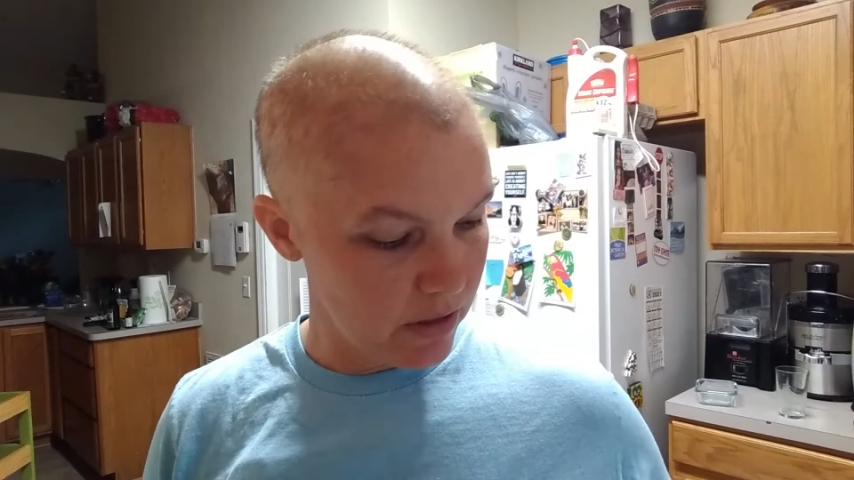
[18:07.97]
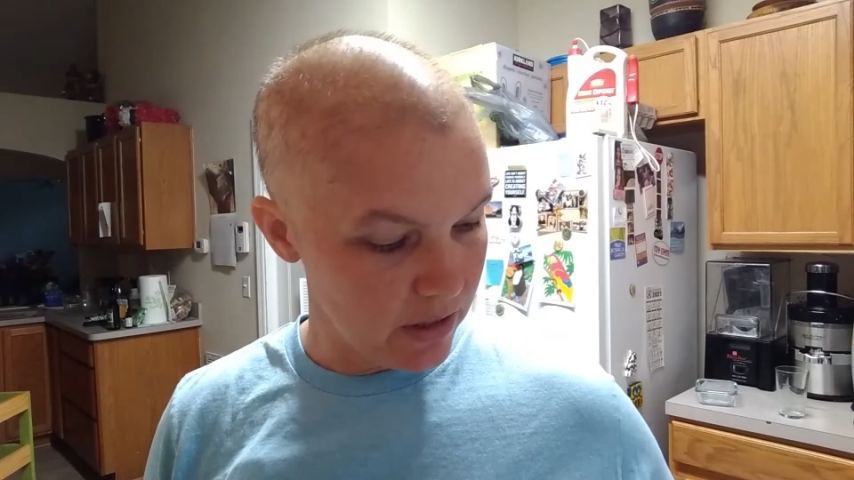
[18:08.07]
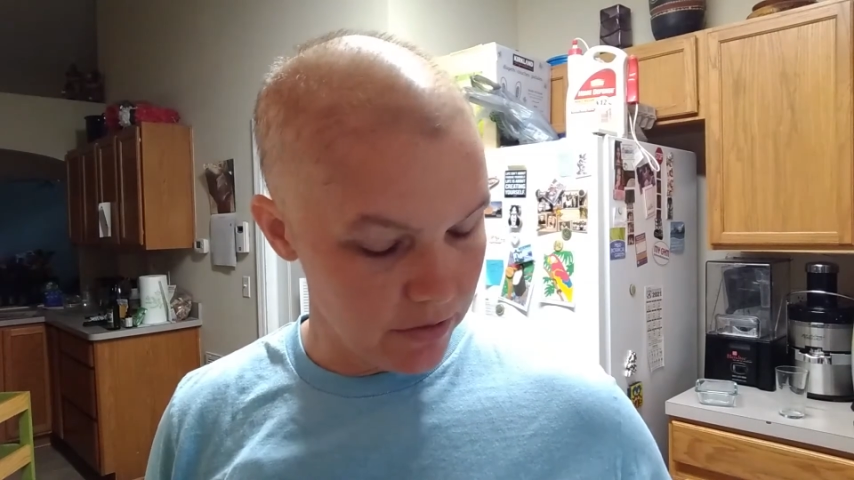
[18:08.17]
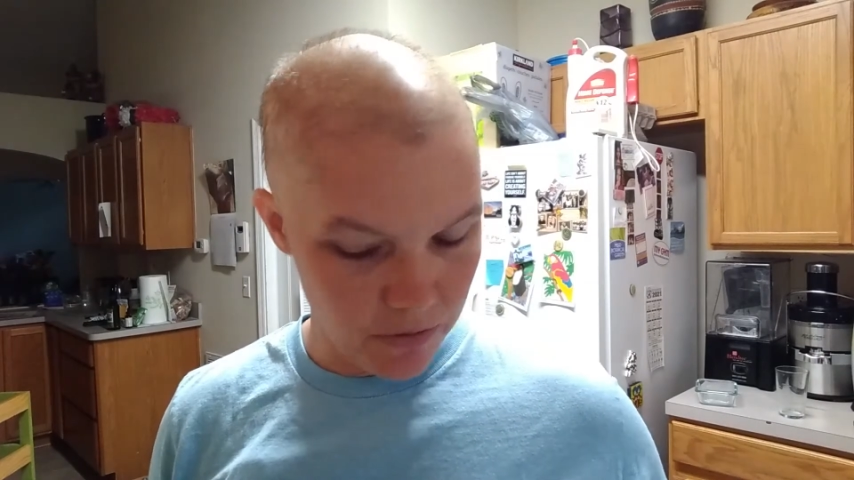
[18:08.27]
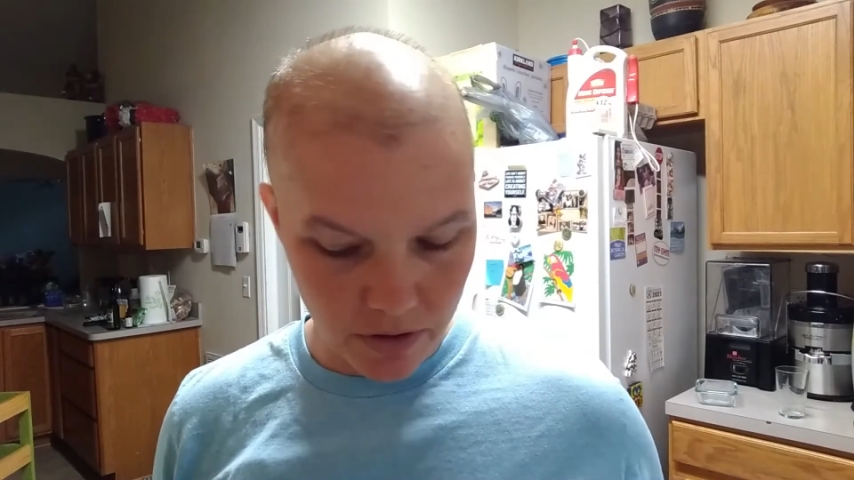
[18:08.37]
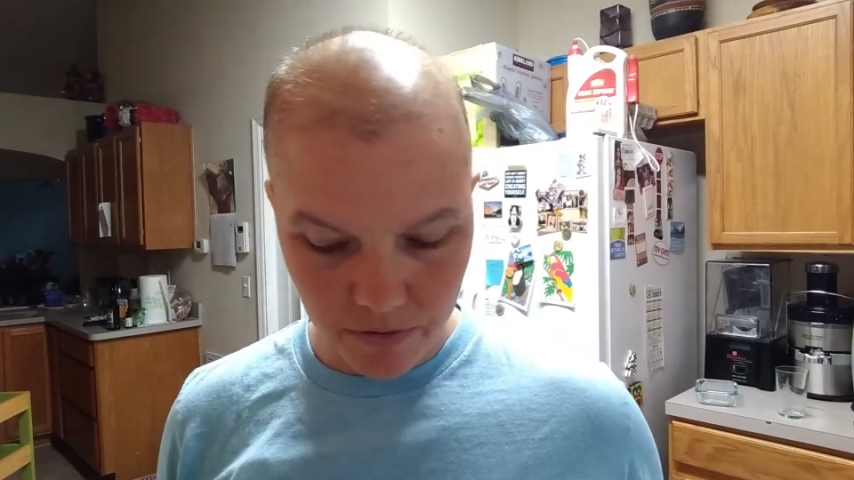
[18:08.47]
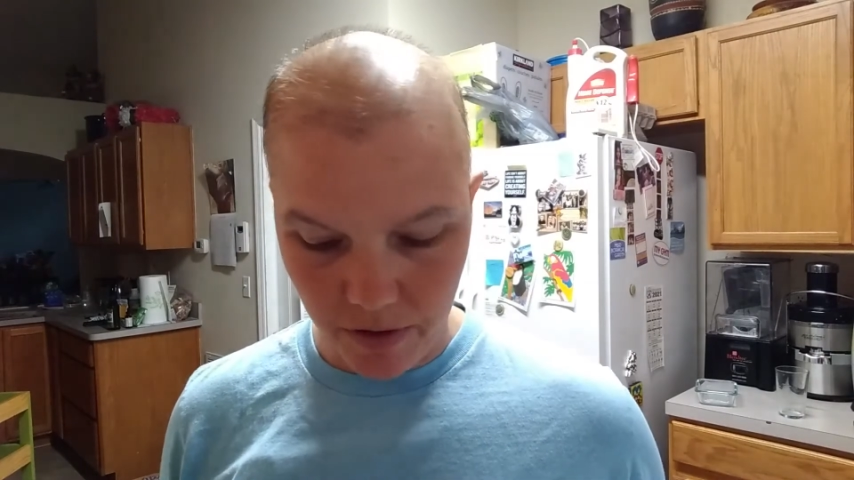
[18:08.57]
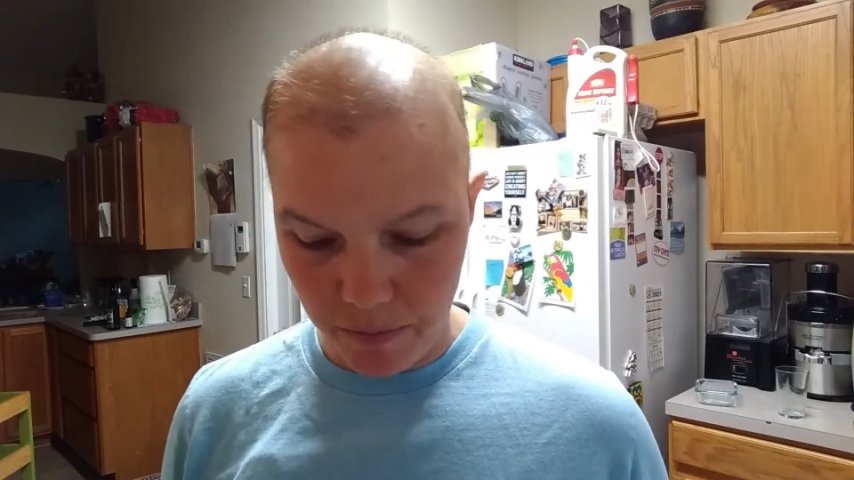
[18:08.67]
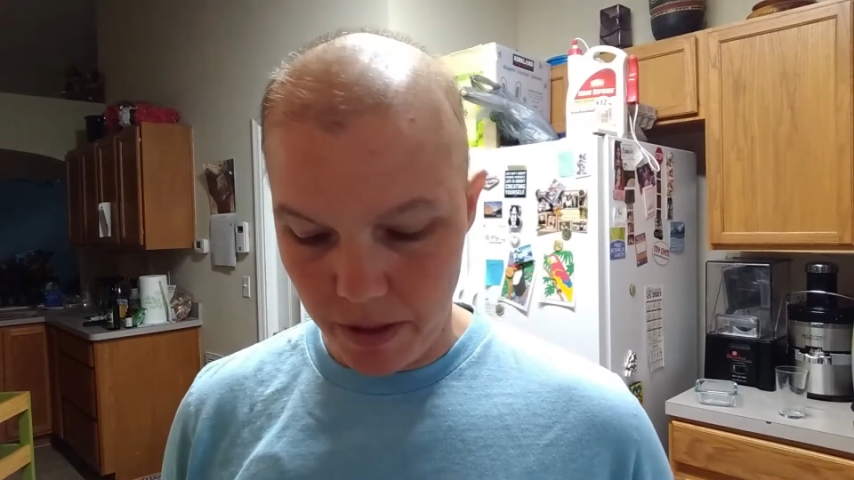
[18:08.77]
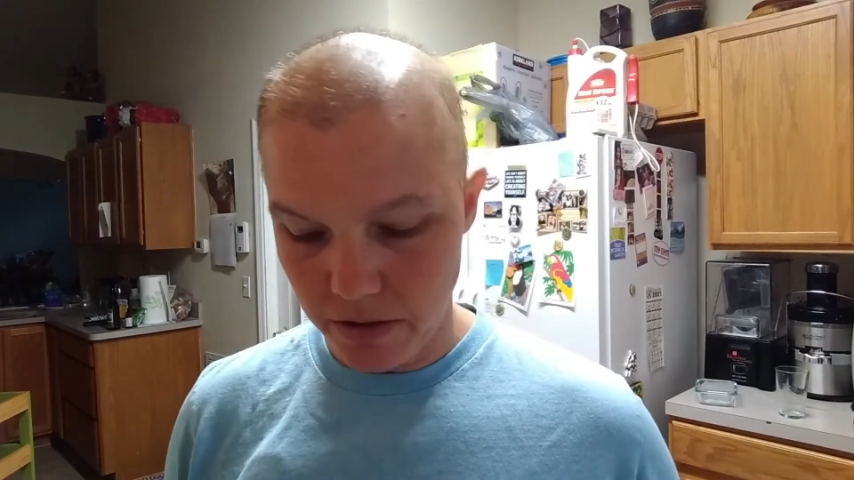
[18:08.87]
It's like
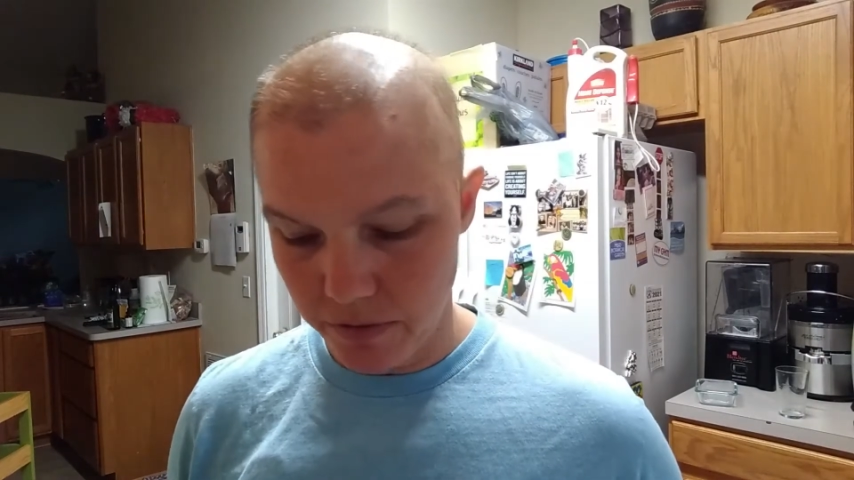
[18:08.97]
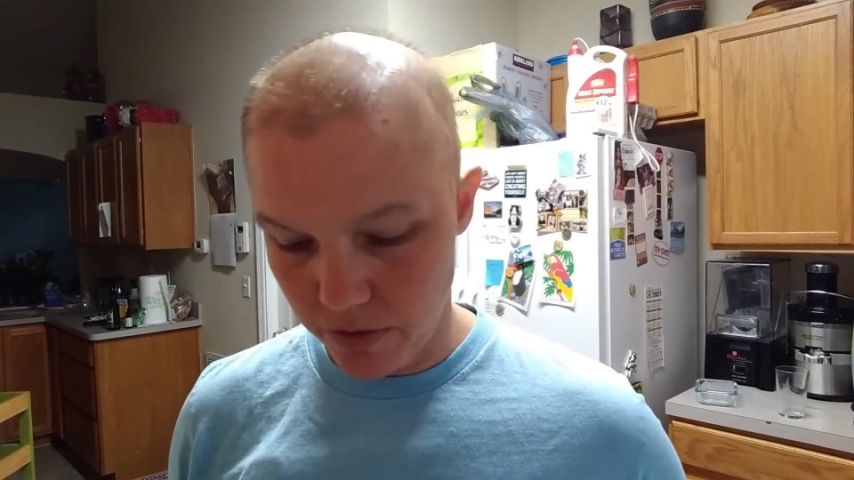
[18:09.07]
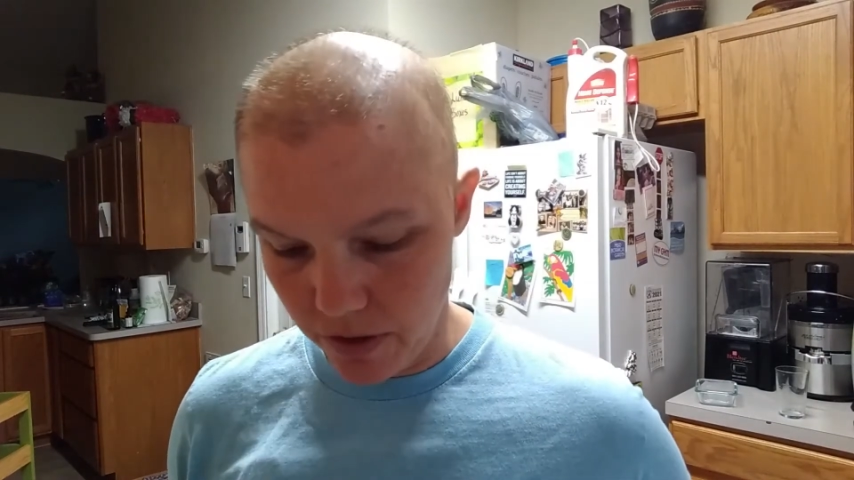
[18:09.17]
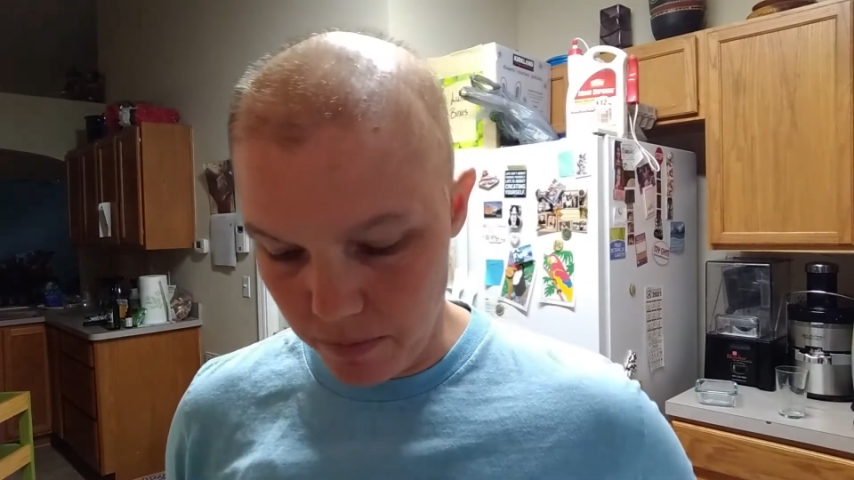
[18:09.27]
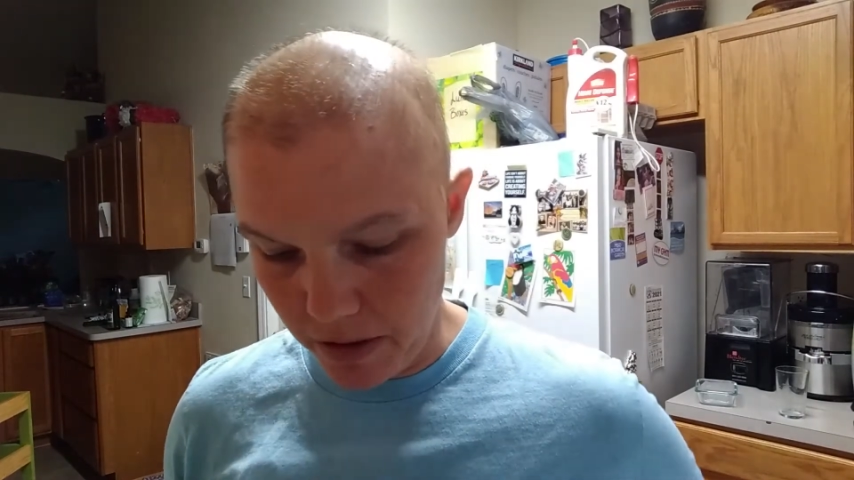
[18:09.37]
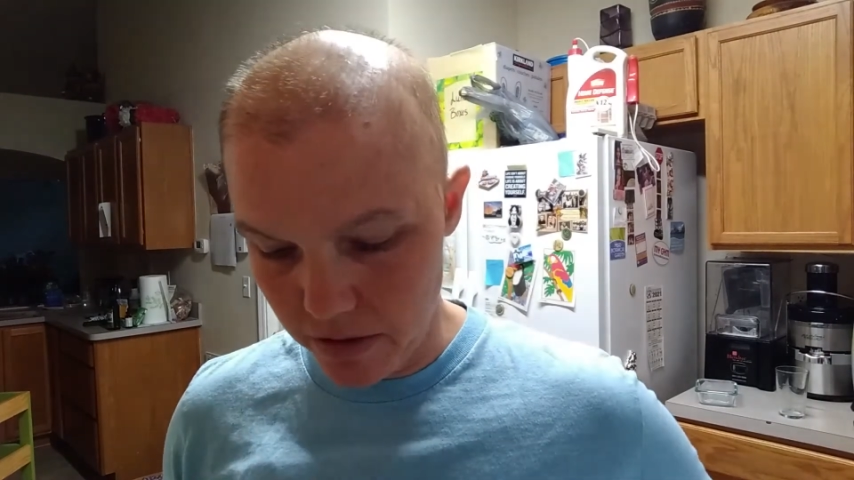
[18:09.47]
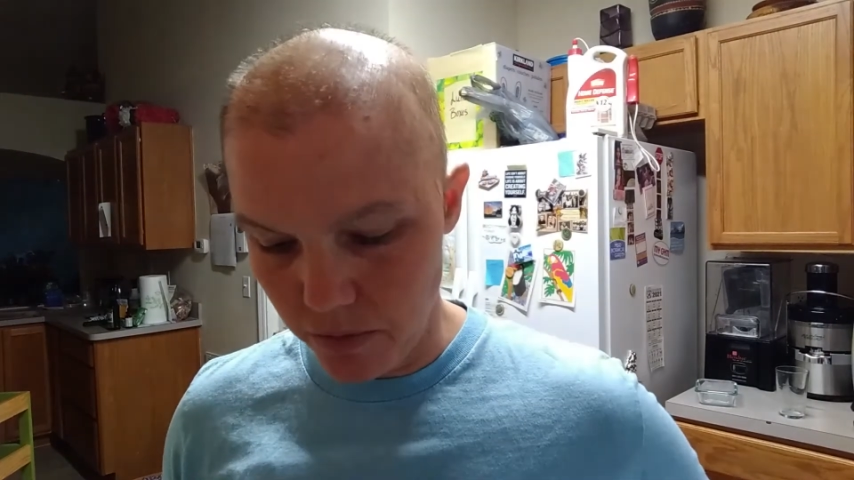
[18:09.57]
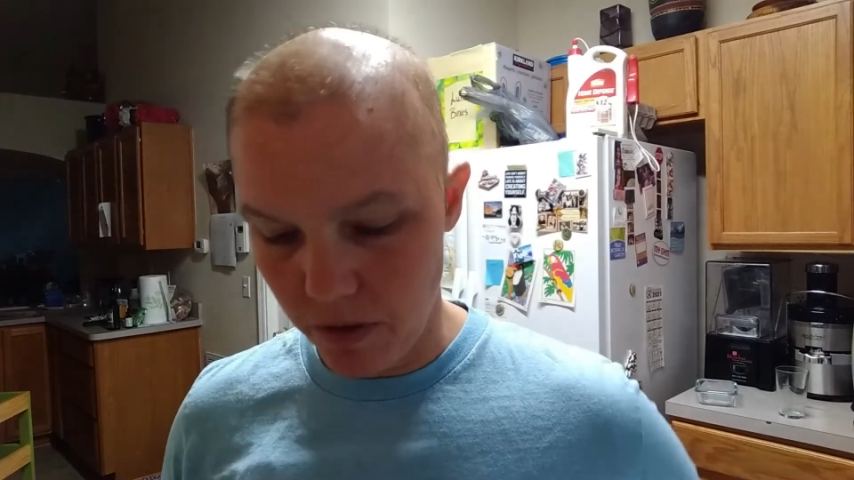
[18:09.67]
$45 for a month's